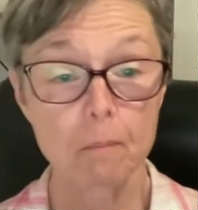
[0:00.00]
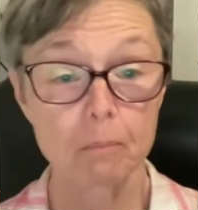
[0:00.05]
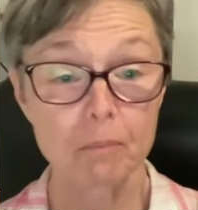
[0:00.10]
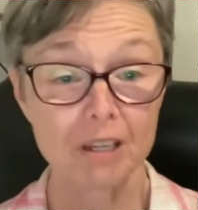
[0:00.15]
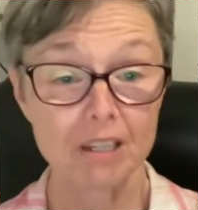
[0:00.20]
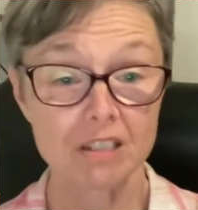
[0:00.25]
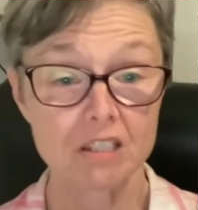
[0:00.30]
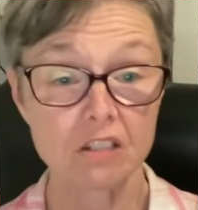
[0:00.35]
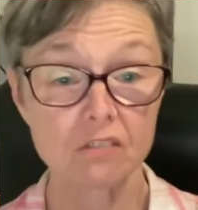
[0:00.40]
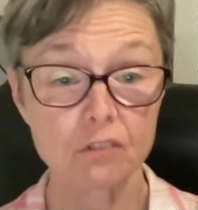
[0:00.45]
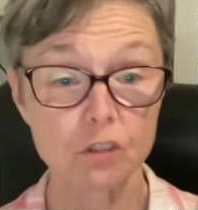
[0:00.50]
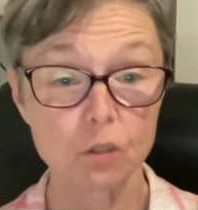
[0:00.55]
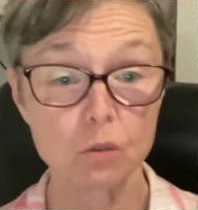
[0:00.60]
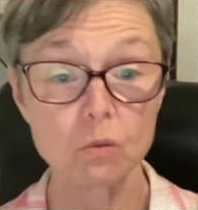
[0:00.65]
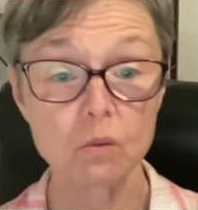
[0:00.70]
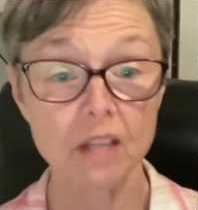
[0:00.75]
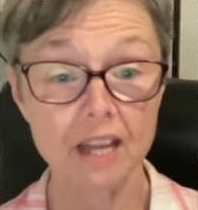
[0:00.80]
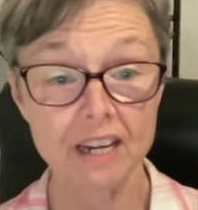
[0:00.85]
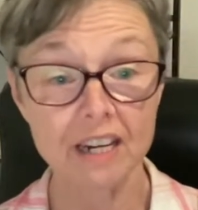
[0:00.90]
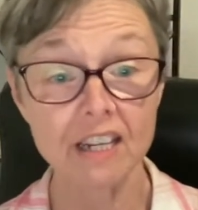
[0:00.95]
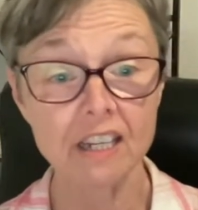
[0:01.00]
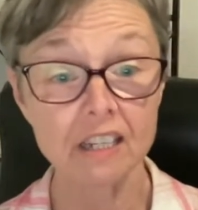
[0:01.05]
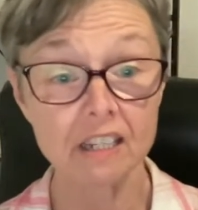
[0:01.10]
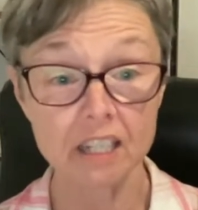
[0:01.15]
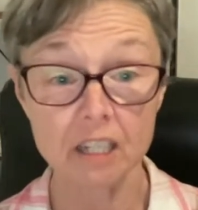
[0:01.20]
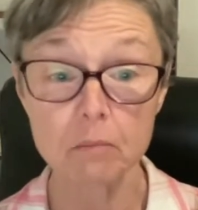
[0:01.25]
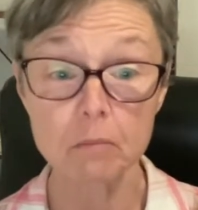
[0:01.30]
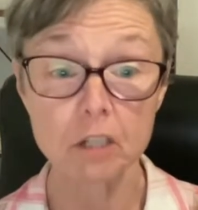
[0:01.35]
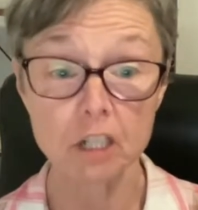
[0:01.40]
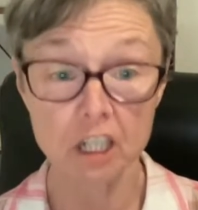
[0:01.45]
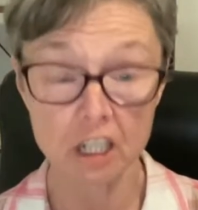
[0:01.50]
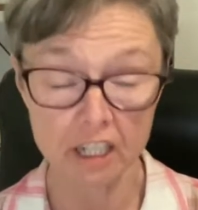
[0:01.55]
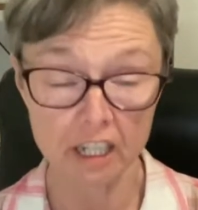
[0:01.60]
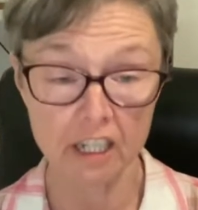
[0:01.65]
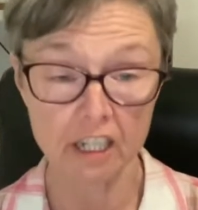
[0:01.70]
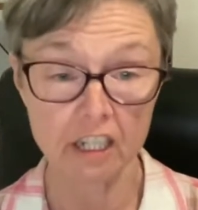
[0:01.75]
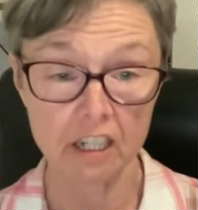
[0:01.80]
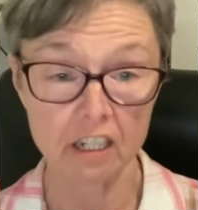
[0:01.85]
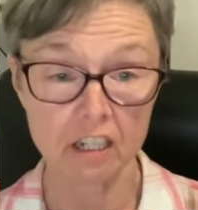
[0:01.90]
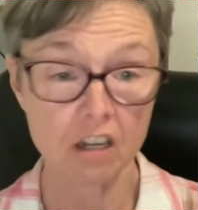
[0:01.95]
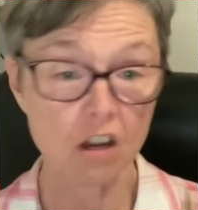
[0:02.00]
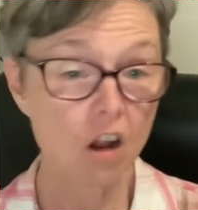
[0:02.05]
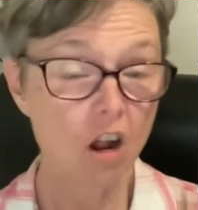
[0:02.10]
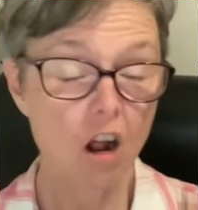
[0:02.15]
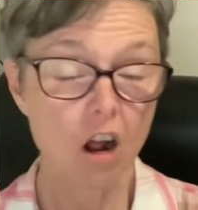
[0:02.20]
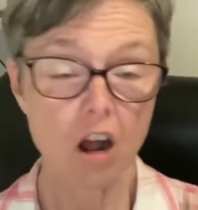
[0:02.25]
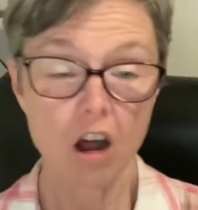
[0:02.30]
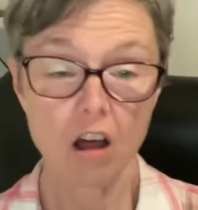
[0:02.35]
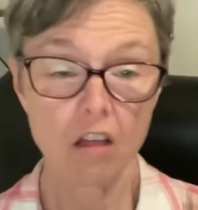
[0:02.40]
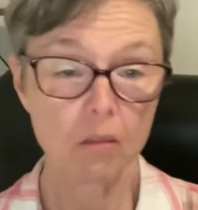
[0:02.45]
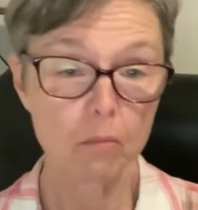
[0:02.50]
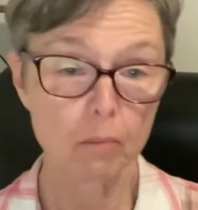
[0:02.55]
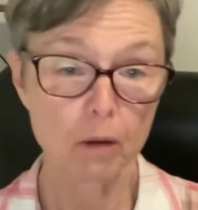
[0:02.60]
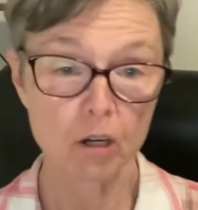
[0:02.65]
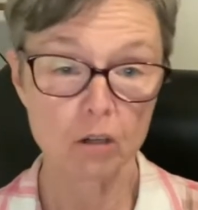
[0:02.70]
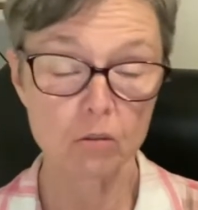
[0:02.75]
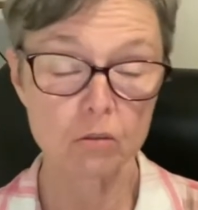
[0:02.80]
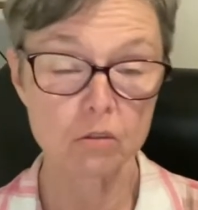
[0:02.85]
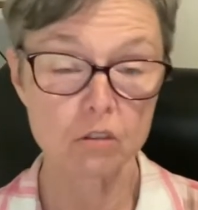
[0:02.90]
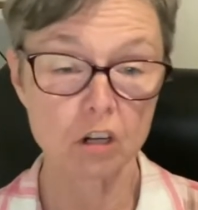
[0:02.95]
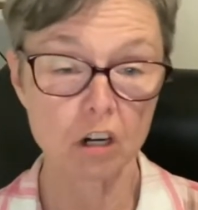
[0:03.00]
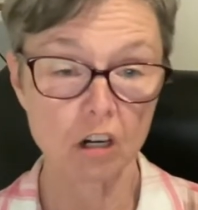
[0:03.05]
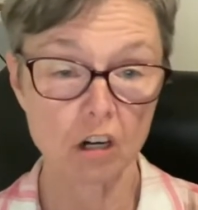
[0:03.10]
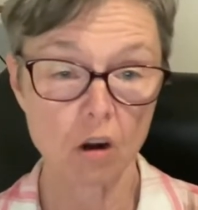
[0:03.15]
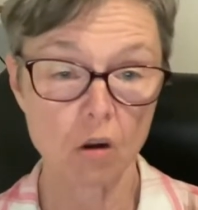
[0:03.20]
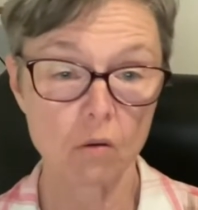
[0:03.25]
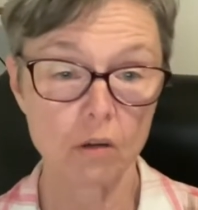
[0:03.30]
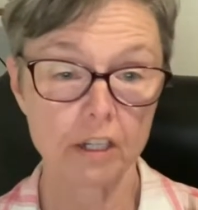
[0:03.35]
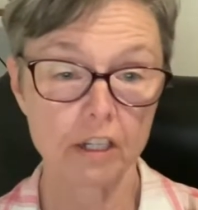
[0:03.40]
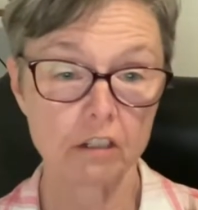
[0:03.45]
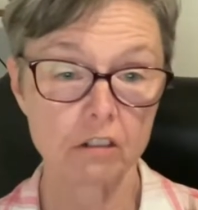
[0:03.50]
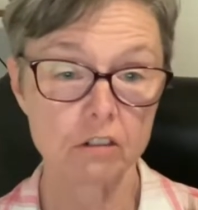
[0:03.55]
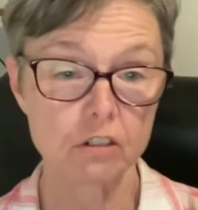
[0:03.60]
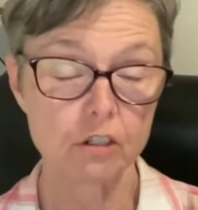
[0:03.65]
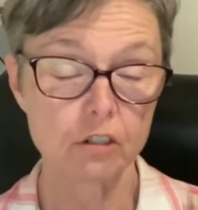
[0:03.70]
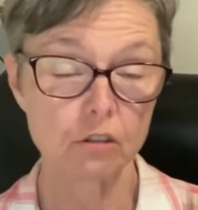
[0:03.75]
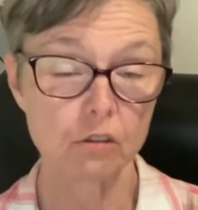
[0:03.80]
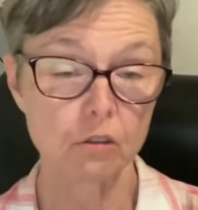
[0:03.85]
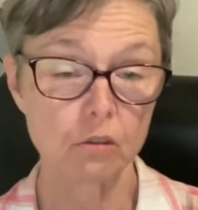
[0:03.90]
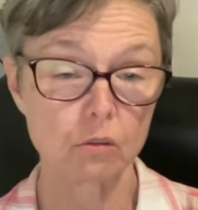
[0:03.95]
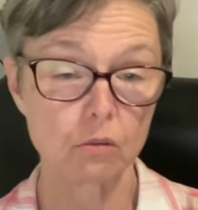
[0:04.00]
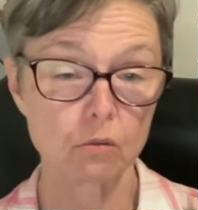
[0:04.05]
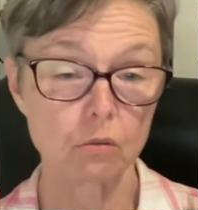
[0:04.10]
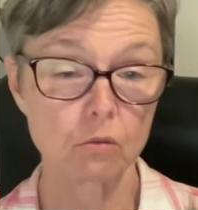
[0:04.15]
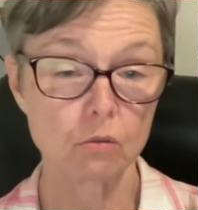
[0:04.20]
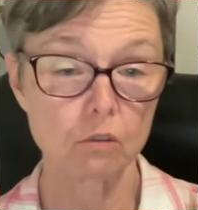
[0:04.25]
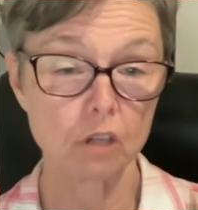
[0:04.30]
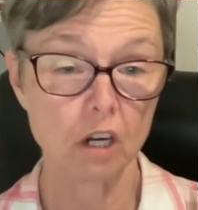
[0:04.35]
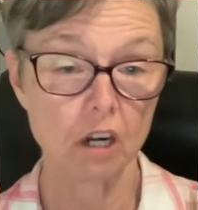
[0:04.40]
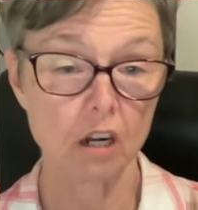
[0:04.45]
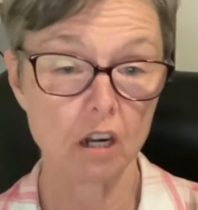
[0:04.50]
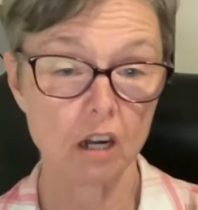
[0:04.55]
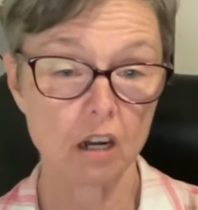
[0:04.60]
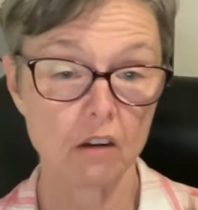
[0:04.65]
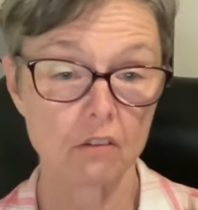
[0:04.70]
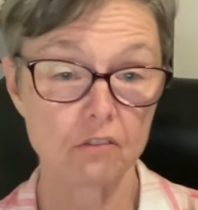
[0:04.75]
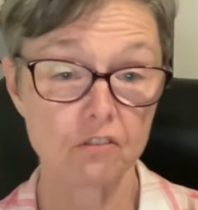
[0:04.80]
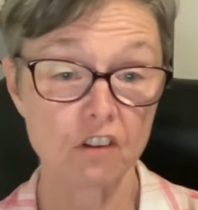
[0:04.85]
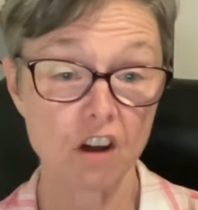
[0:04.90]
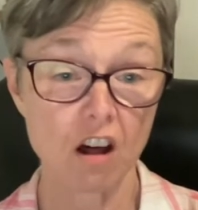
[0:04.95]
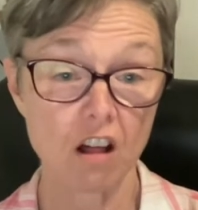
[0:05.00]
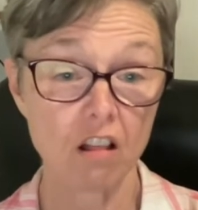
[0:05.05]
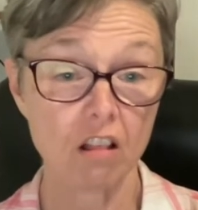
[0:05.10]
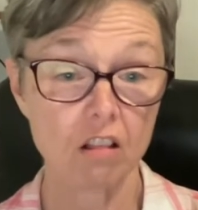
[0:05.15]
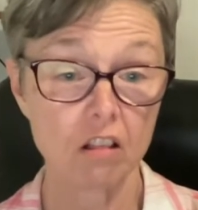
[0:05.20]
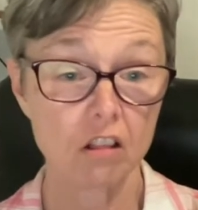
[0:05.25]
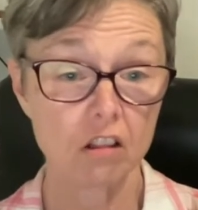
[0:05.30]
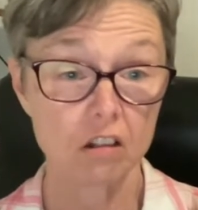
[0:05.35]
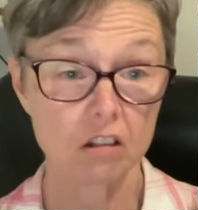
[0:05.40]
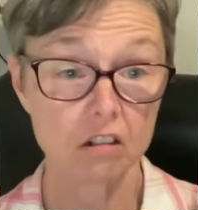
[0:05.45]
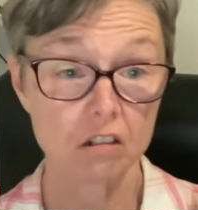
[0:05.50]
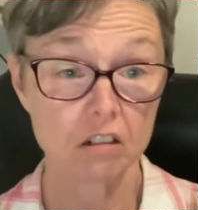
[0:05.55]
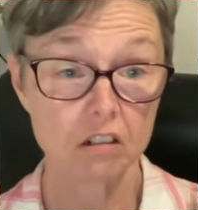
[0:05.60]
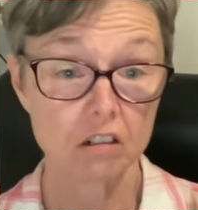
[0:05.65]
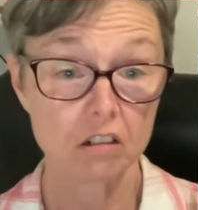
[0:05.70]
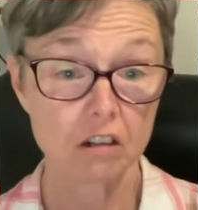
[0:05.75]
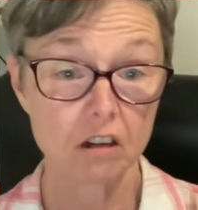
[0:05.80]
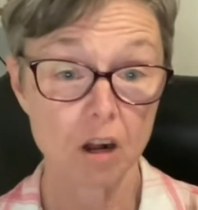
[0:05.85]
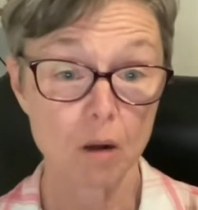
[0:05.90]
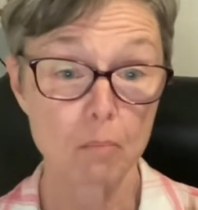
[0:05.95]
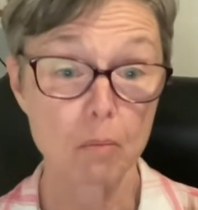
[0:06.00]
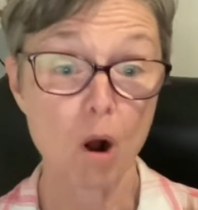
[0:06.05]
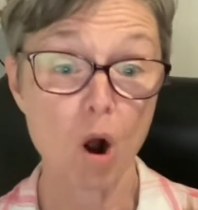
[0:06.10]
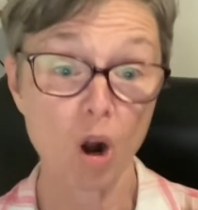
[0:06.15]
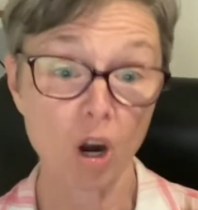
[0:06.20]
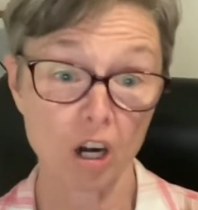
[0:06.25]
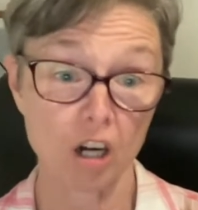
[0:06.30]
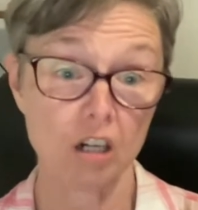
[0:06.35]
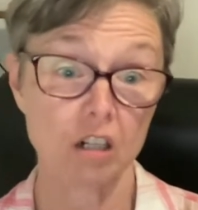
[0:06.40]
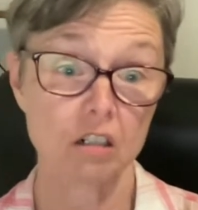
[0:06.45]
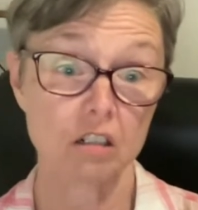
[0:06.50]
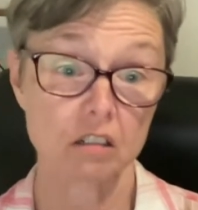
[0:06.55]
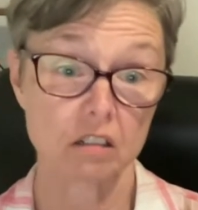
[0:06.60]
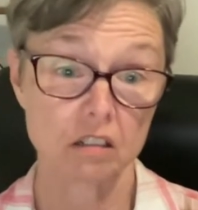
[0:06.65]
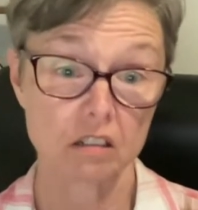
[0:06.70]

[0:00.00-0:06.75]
Because if you let it keep cooking, all the bones are going to fall apart.